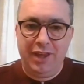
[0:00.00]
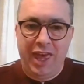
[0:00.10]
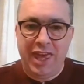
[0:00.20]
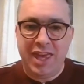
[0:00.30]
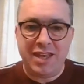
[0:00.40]

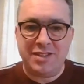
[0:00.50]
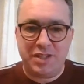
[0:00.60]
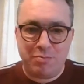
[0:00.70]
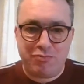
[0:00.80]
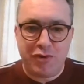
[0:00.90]
He is
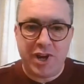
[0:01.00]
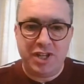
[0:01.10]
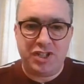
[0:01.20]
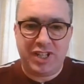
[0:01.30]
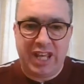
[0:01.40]
the
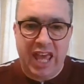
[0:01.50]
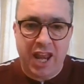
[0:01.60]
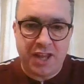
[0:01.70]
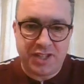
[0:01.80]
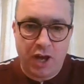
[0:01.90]
bridge to get
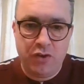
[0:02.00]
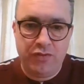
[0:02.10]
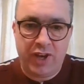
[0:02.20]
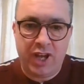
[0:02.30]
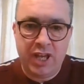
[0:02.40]
us
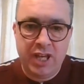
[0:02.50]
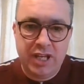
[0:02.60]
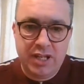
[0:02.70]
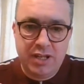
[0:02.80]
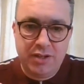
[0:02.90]
over
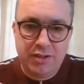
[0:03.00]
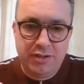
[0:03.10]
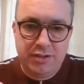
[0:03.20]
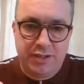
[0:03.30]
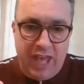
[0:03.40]

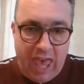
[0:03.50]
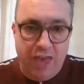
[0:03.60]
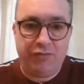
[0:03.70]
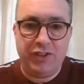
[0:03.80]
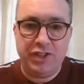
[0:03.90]
to
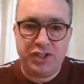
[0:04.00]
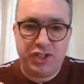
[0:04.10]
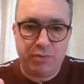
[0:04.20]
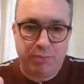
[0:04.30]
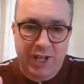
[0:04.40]
heaven,
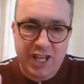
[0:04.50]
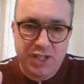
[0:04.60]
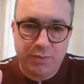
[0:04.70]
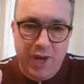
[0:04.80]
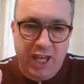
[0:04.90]
to a
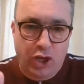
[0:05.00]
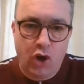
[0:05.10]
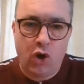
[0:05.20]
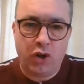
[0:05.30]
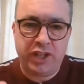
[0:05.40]
place where
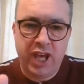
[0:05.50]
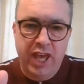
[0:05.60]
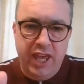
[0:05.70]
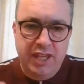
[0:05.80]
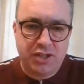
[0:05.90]
God
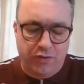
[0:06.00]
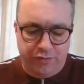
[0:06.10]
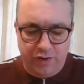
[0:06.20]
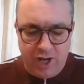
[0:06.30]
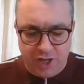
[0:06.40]
is
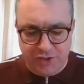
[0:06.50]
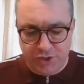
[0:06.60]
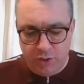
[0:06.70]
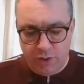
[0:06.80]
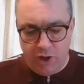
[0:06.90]
offering us
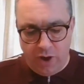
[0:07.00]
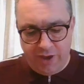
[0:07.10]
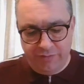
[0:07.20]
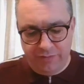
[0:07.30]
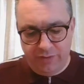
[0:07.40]
new
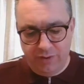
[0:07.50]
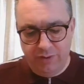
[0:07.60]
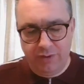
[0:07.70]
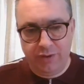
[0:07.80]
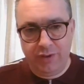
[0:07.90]
life.
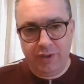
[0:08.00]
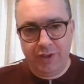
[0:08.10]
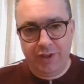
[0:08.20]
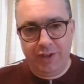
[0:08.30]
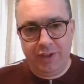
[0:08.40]

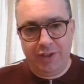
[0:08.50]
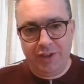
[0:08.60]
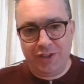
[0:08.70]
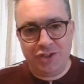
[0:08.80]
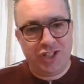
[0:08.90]

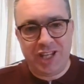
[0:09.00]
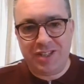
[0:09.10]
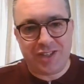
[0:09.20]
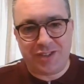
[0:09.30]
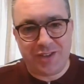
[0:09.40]
And
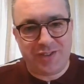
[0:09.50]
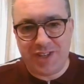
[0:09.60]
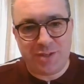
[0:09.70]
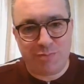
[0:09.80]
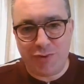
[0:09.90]
Jesus, as
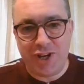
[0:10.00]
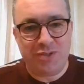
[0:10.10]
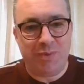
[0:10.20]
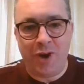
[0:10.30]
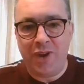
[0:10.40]
this
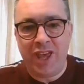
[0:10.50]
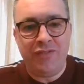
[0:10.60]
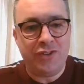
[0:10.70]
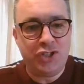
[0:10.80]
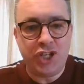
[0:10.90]
bridge, won't
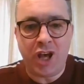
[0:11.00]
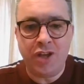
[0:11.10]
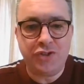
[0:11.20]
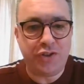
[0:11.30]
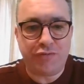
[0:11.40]
even
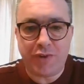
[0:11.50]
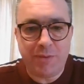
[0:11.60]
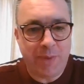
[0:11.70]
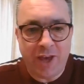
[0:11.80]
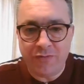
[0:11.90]
charge you
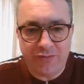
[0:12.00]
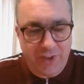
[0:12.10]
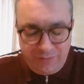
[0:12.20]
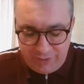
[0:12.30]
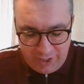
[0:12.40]

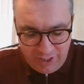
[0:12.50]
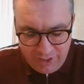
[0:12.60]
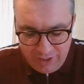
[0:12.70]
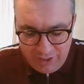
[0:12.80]
£3.50